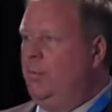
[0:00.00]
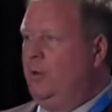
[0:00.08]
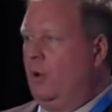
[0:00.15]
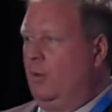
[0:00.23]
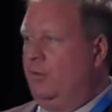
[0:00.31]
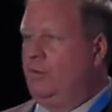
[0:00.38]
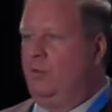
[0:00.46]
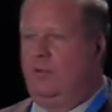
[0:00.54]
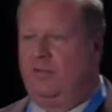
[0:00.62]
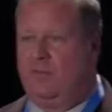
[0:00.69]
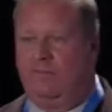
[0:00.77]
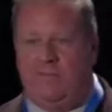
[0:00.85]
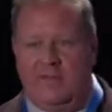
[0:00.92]
dose, which
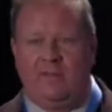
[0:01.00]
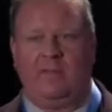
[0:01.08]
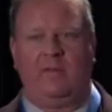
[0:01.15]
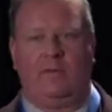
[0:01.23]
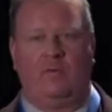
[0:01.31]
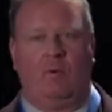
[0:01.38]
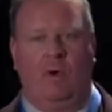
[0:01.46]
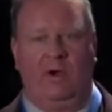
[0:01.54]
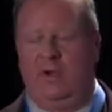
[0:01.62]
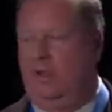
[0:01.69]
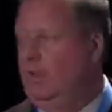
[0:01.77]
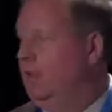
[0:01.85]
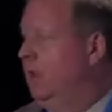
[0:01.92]
is a physicist
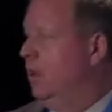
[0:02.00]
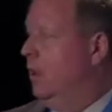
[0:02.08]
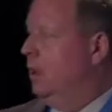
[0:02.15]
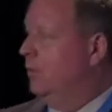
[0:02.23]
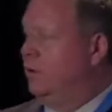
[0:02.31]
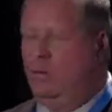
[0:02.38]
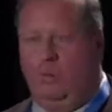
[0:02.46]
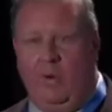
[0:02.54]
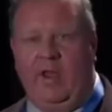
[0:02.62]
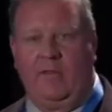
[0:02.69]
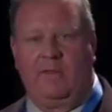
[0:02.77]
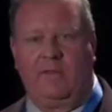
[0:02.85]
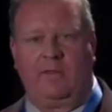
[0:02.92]
quantity, to
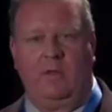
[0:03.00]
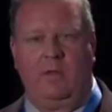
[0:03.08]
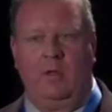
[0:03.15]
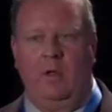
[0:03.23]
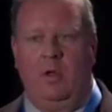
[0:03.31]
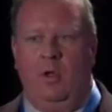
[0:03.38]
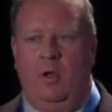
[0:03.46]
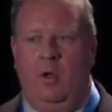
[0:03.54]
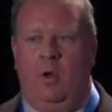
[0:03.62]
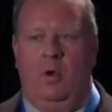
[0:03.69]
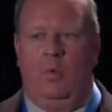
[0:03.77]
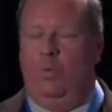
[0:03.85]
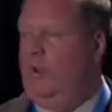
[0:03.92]
risk,
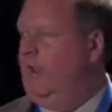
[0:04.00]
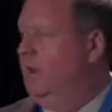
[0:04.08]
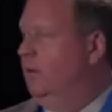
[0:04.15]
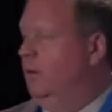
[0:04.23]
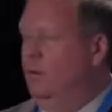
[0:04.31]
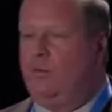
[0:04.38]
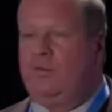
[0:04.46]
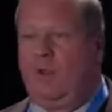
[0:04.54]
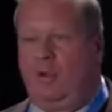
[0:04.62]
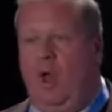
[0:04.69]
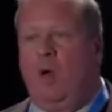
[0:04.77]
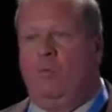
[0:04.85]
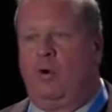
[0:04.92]
we induce a
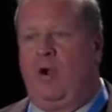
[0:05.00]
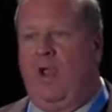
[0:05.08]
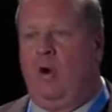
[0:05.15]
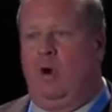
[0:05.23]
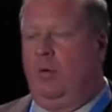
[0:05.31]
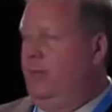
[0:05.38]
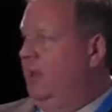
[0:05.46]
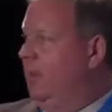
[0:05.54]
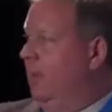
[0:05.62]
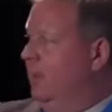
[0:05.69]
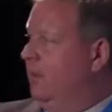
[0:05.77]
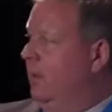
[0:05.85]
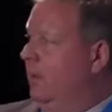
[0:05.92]
lot more error
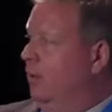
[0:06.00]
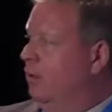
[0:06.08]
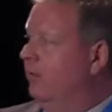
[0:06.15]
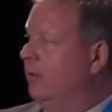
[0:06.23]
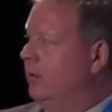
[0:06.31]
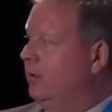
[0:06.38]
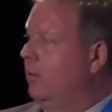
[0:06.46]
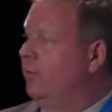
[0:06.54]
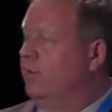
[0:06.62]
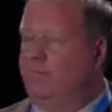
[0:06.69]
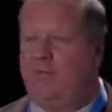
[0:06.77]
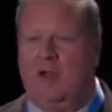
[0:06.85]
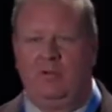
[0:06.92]
because equivalent dose and
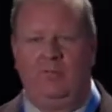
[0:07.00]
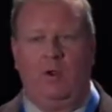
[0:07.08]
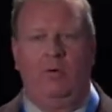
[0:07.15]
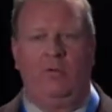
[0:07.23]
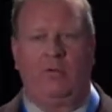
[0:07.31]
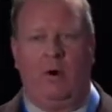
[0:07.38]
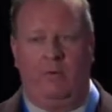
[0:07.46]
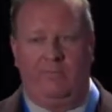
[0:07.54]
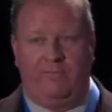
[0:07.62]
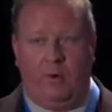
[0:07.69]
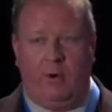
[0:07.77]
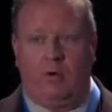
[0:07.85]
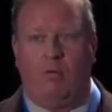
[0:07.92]
effective dose are
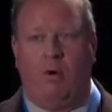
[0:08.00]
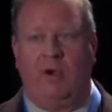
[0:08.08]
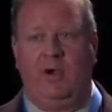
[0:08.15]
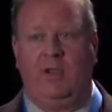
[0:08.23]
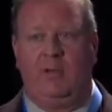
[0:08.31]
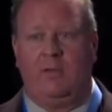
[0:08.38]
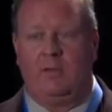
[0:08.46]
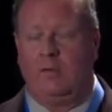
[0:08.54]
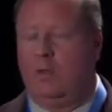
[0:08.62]
inferred quantities.